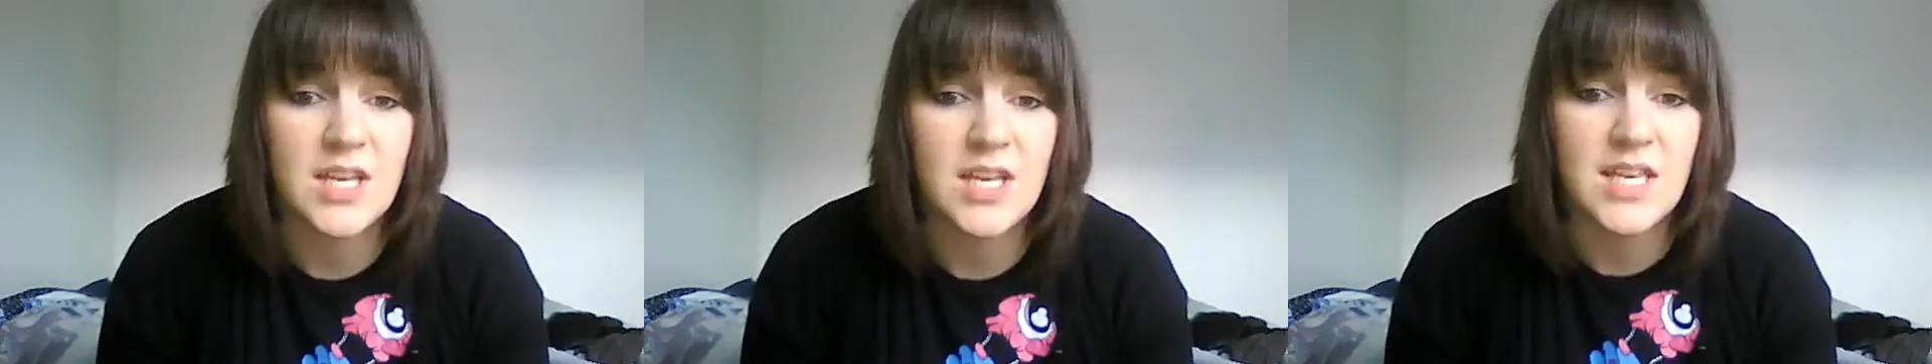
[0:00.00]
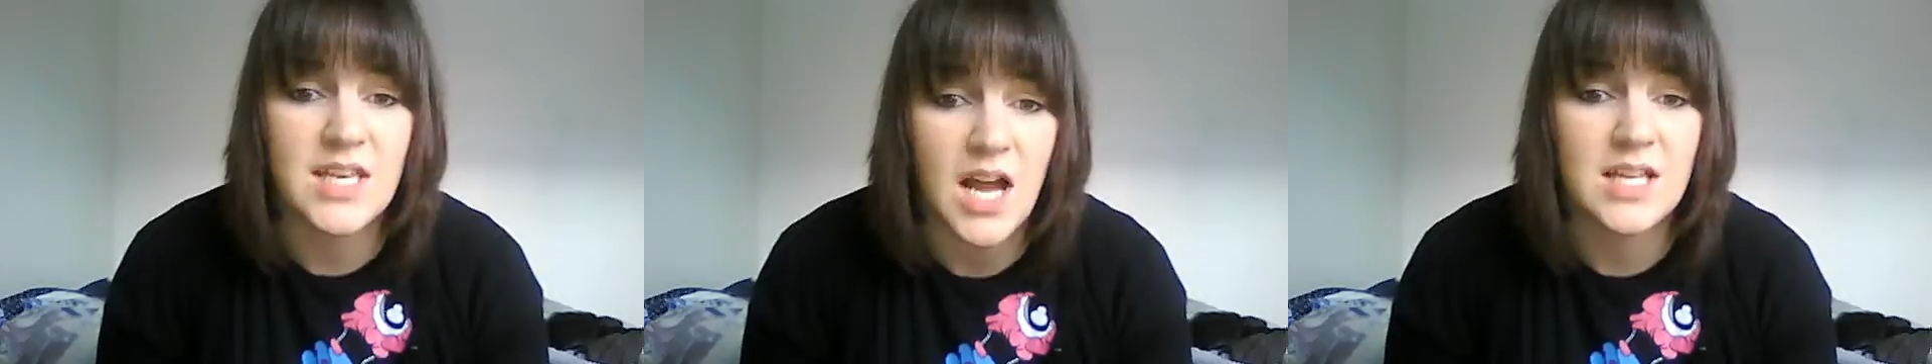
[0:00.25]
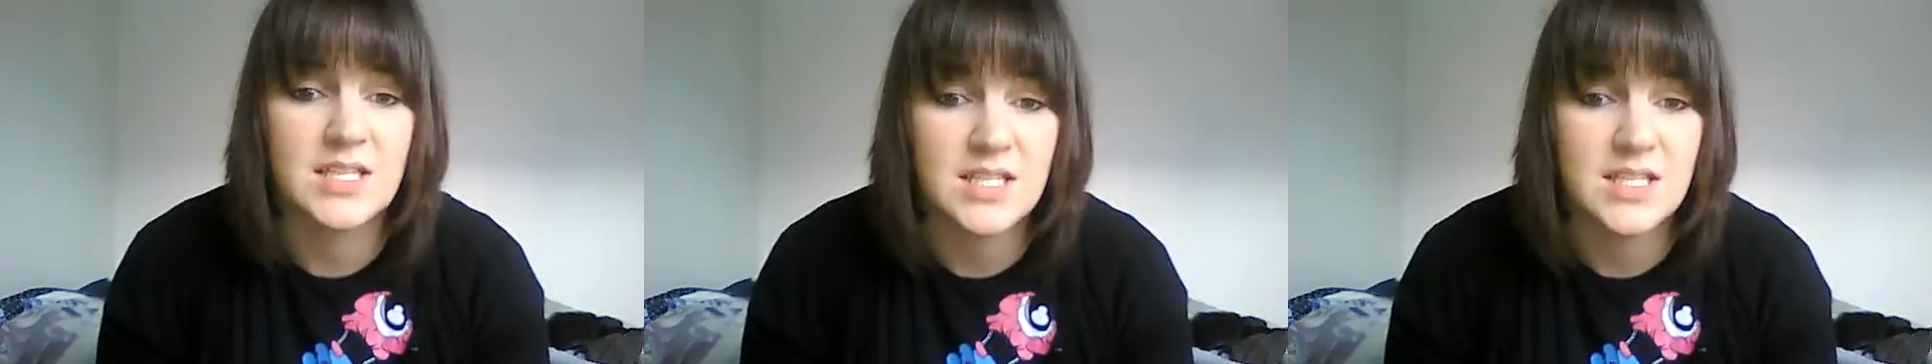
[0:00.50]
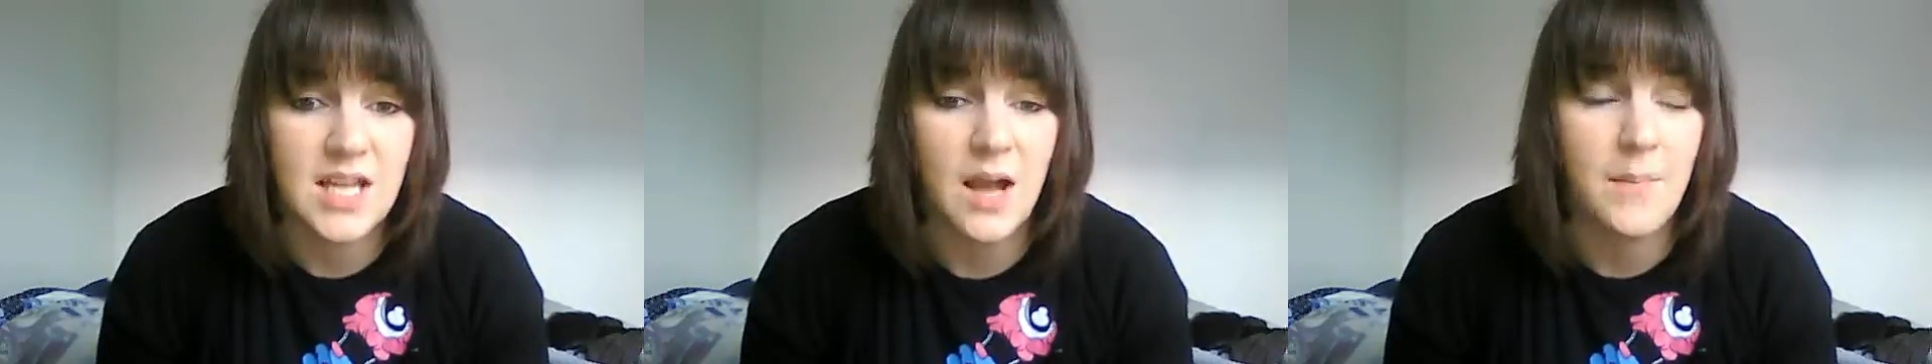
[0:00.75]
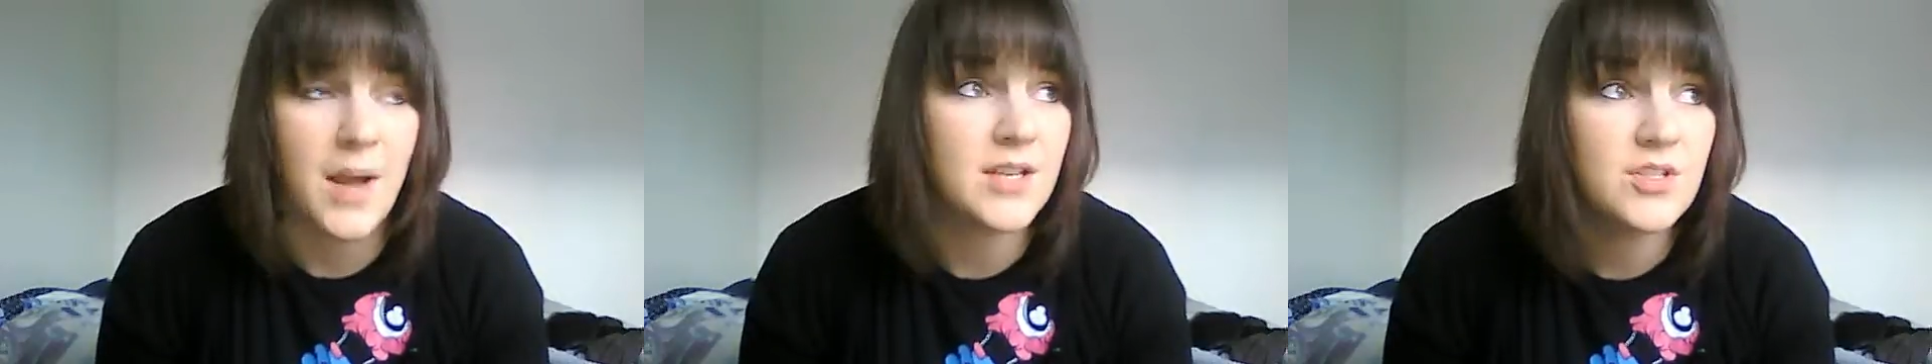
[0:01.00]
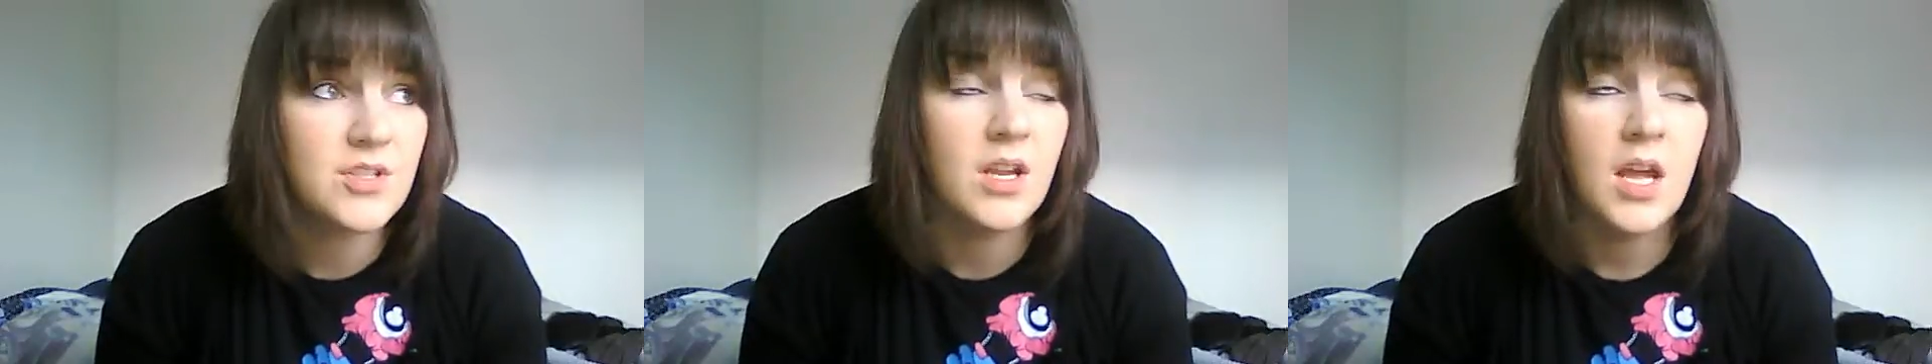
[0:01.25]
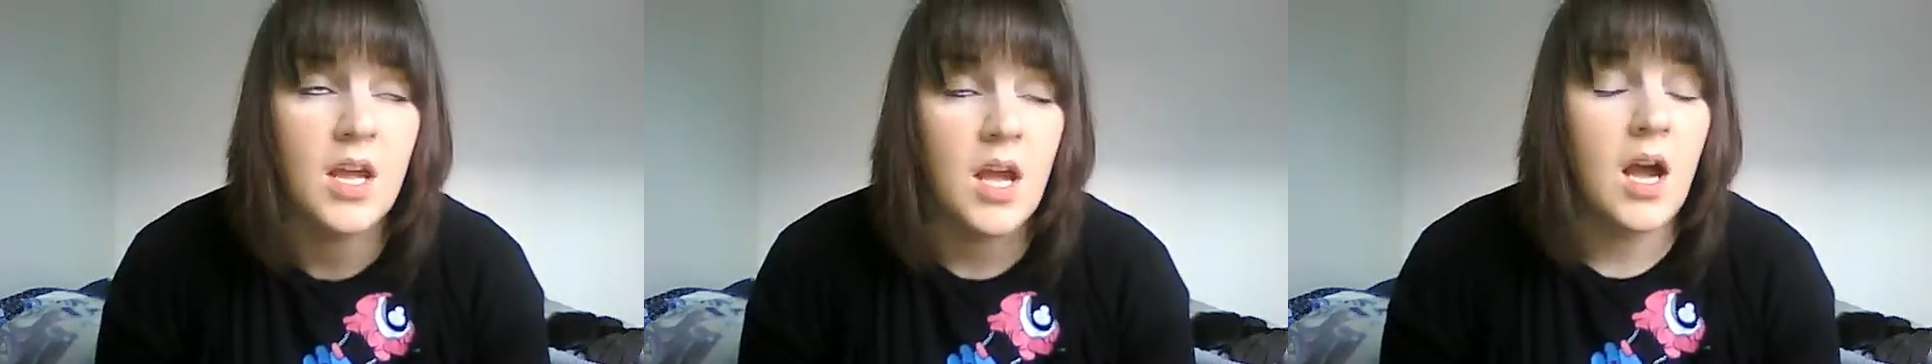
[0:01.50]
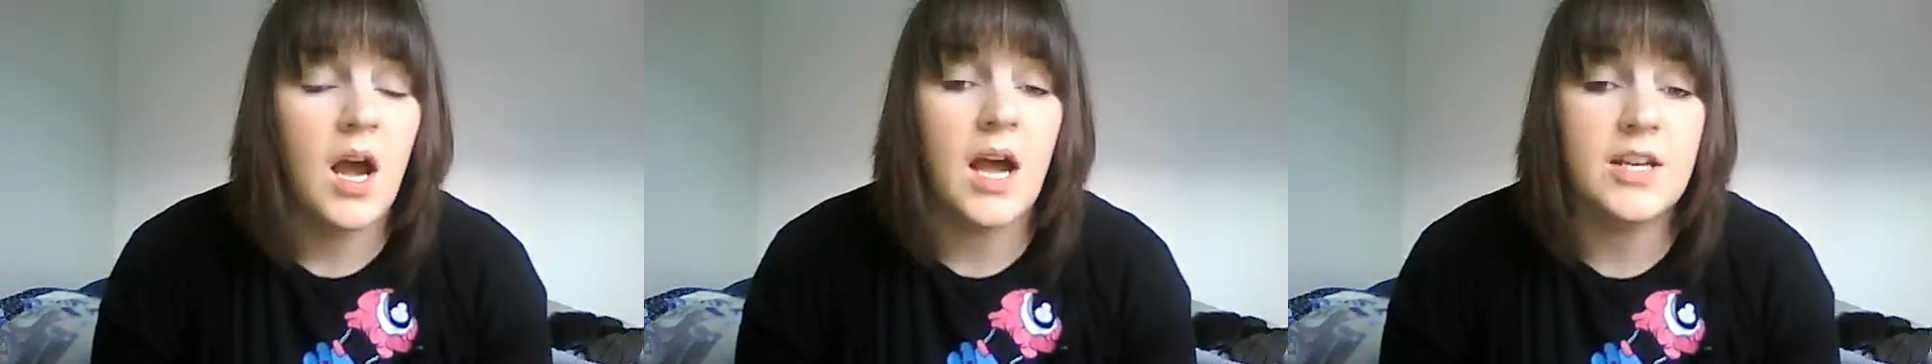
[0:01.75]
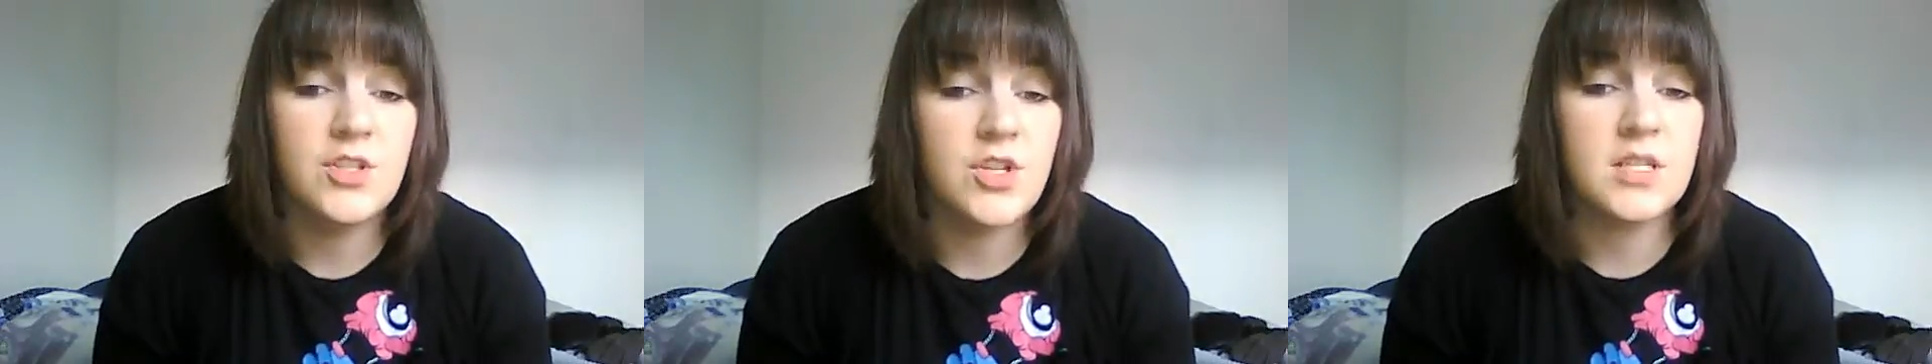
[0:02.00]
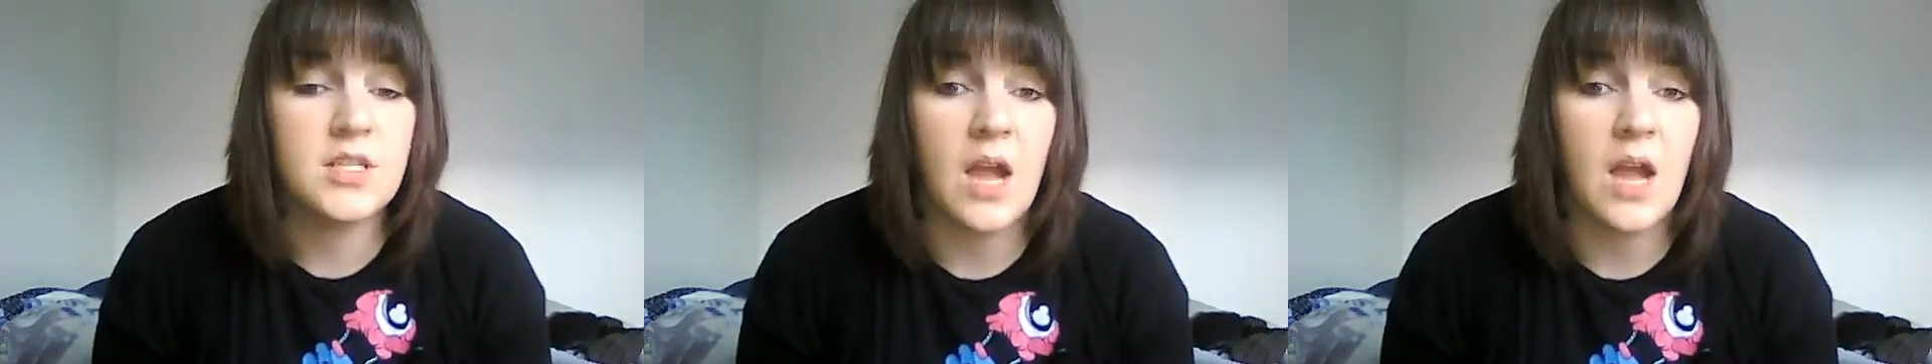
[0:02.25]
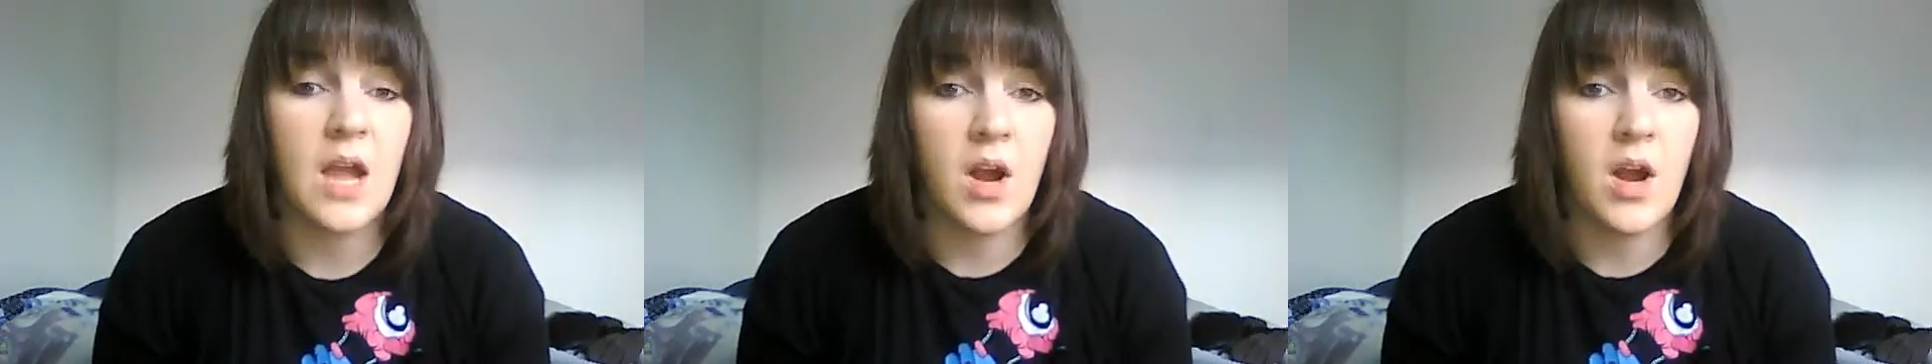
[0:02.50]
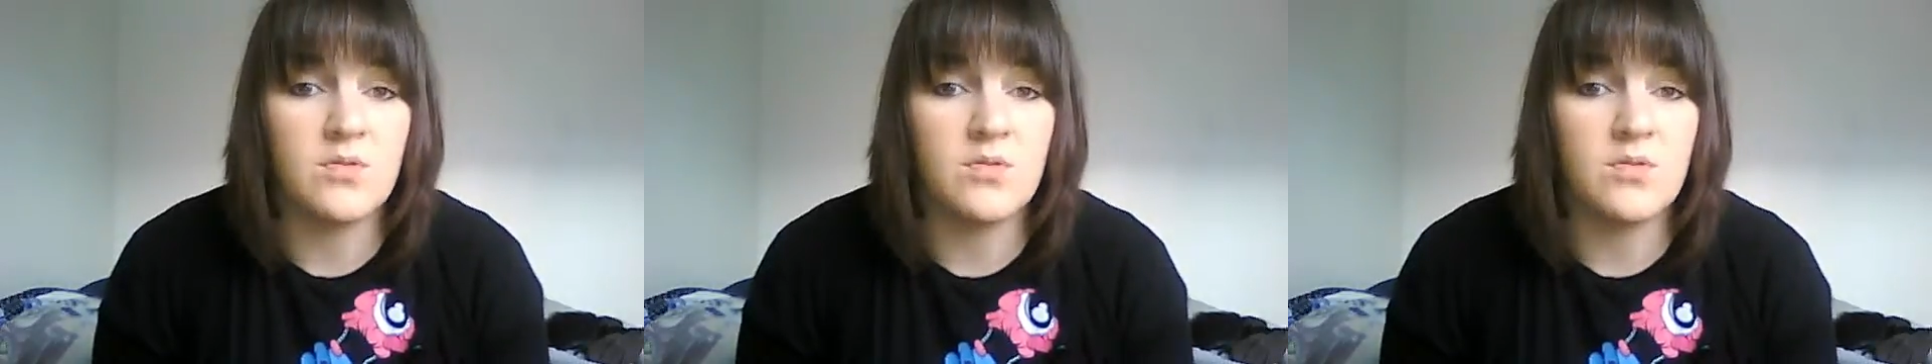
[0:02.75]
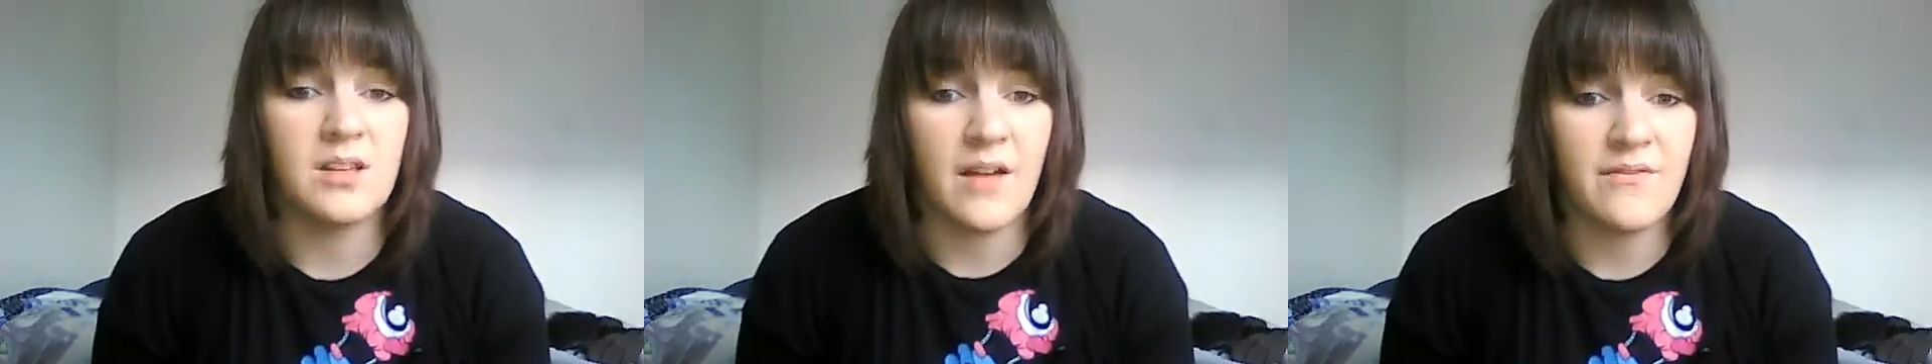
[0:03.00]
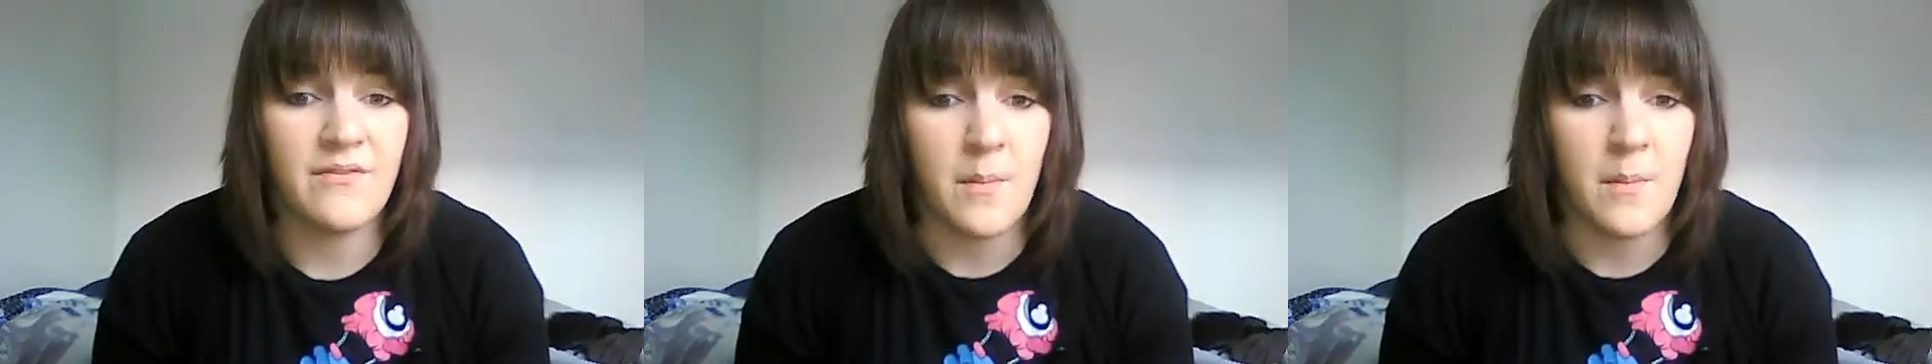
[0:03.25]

nonstop. I I just I want you to love them.